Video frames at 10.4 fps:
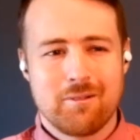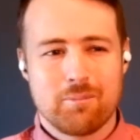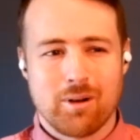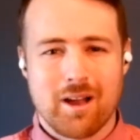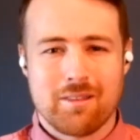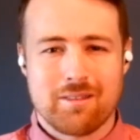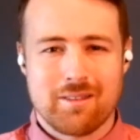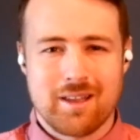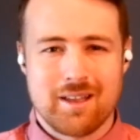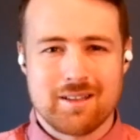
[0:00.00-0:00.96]
Breath
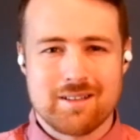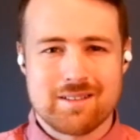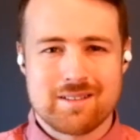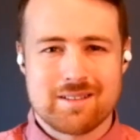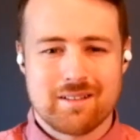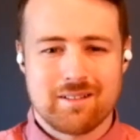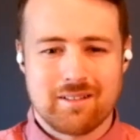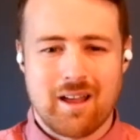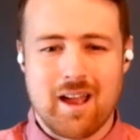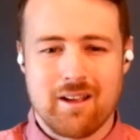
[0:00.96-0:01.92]
is
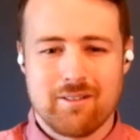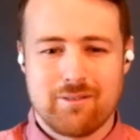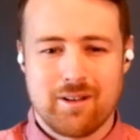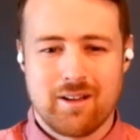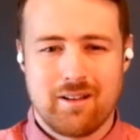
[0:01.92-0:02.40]
life.